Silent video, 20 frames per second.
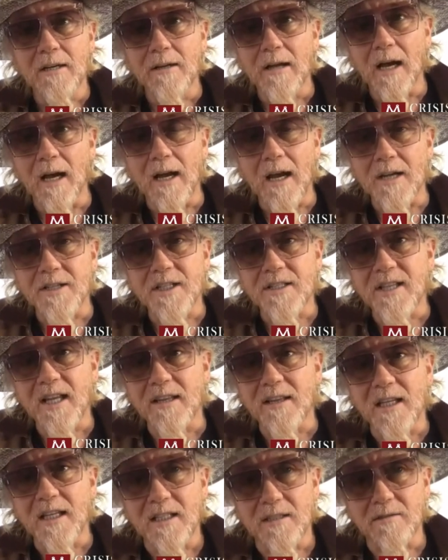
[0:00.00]
I just
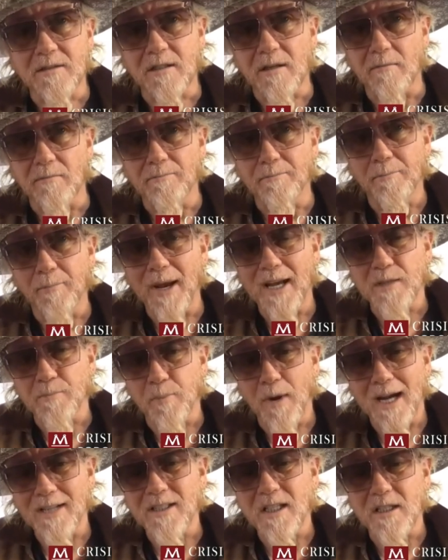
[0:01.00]
think these best
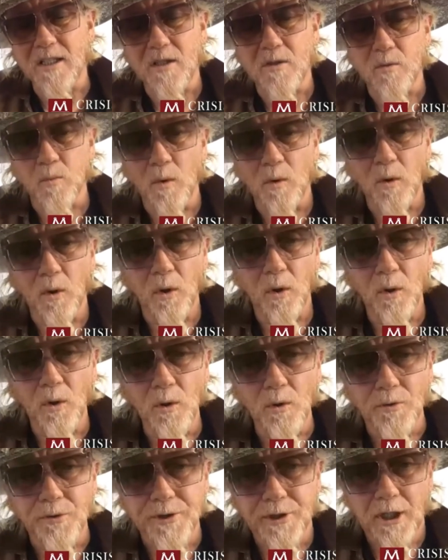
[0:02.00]
practices will
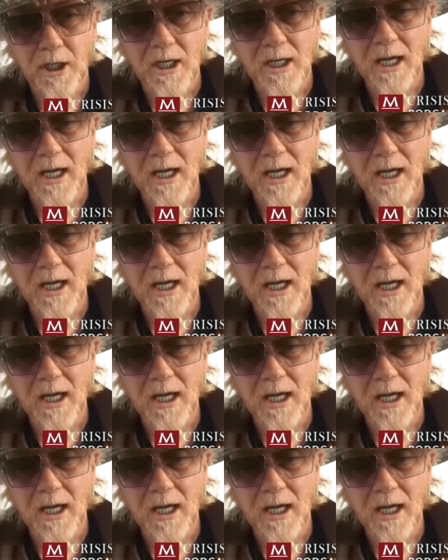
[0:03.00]
hold.